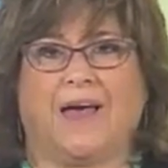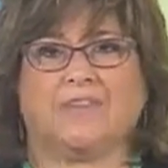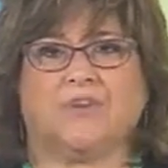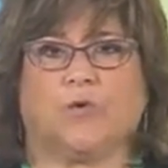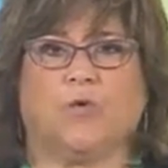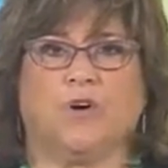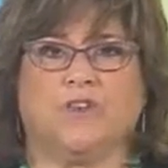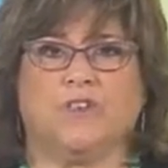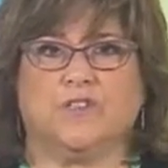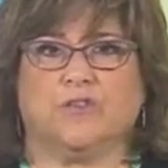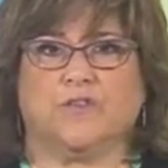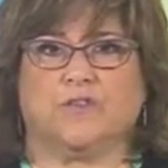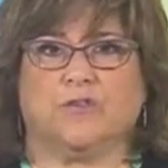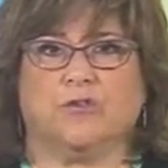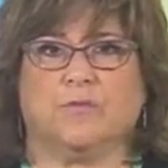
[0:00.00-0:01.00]
according to
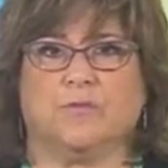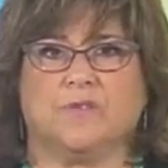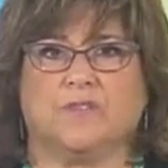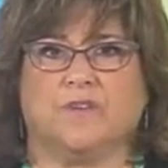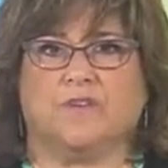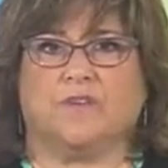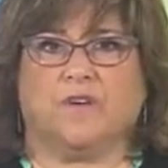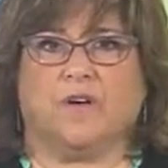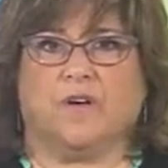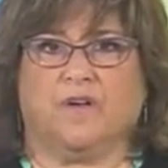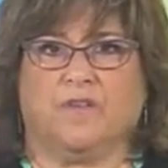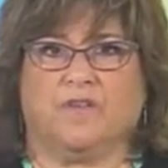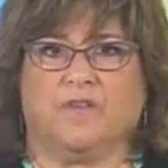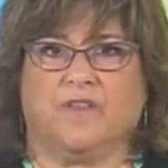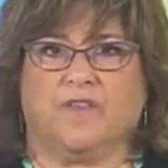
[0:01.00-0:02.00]
the terms
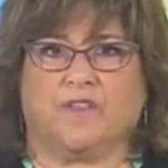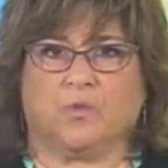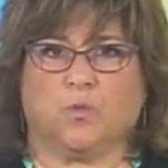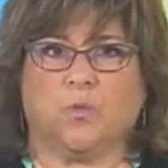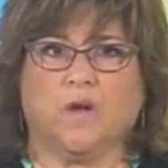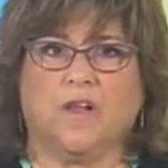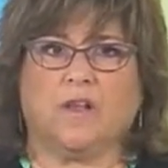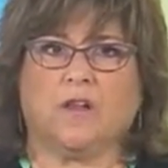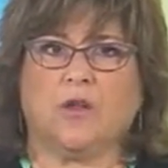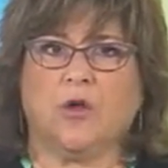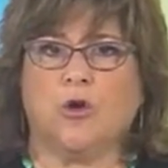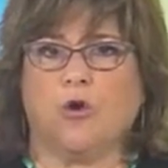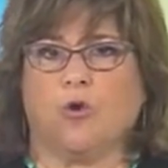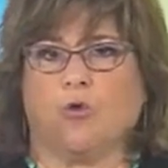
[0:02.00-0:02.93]
of this will,